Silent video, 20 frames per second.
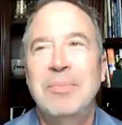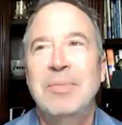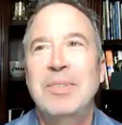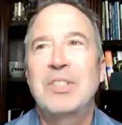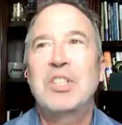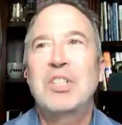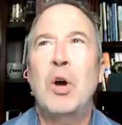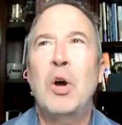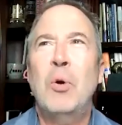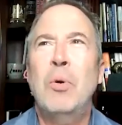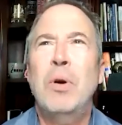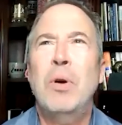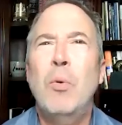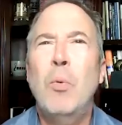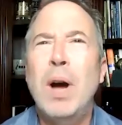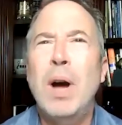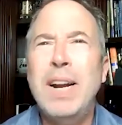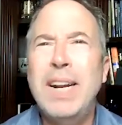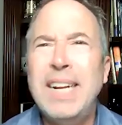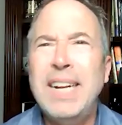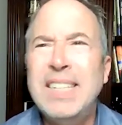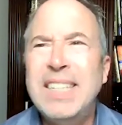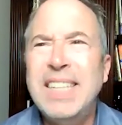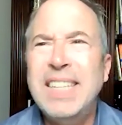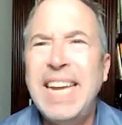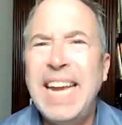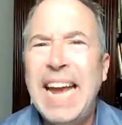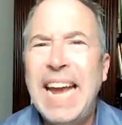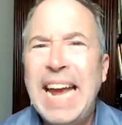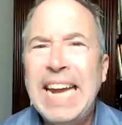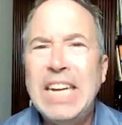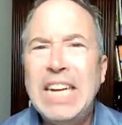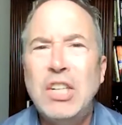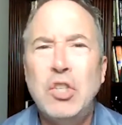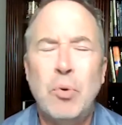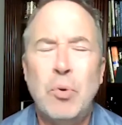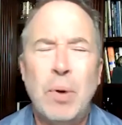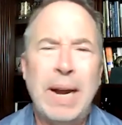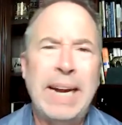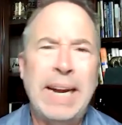So what is the age
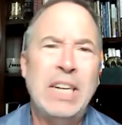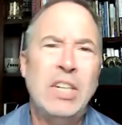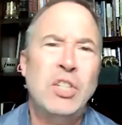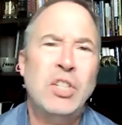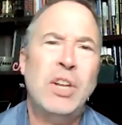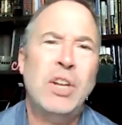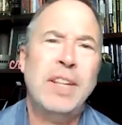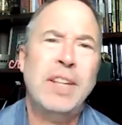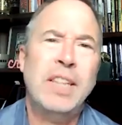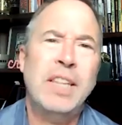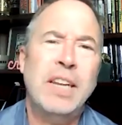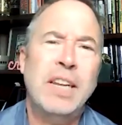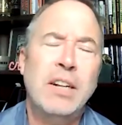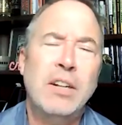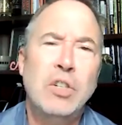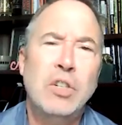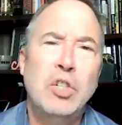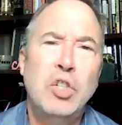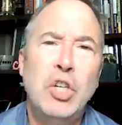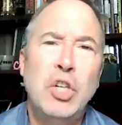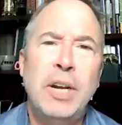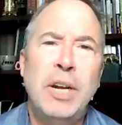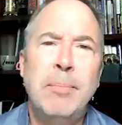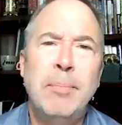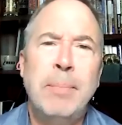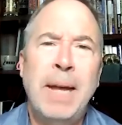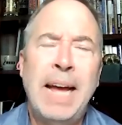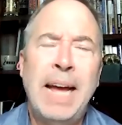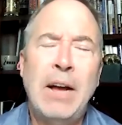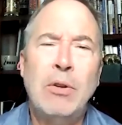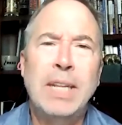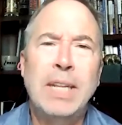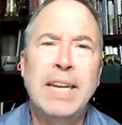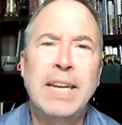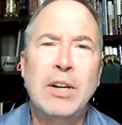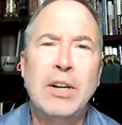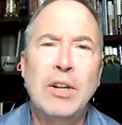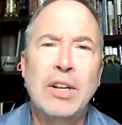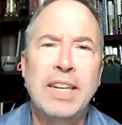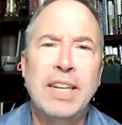range at the Little Gym? How
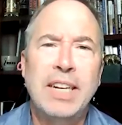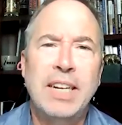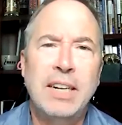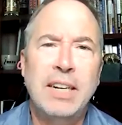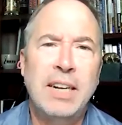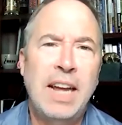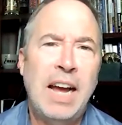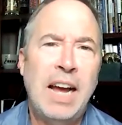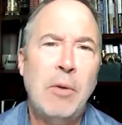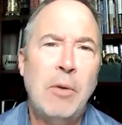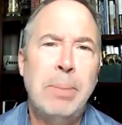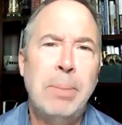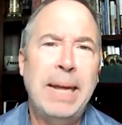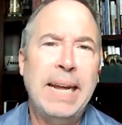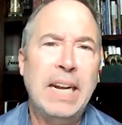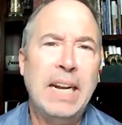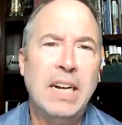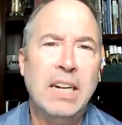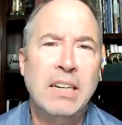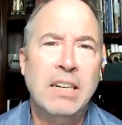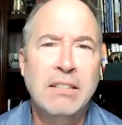little and how big?